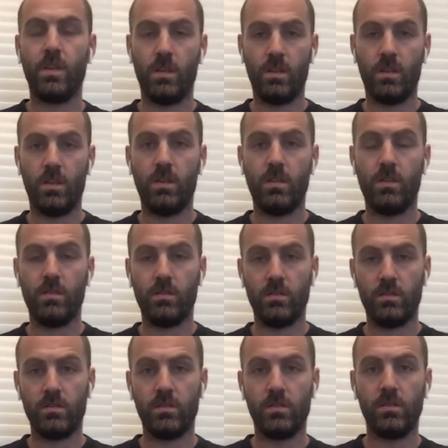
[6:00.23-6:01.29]

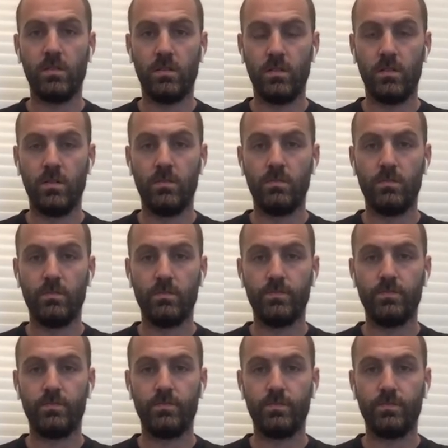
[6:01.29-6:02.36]

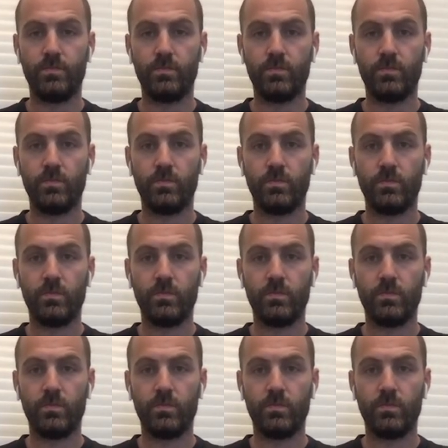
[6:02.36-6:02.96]
The person shown says nothing.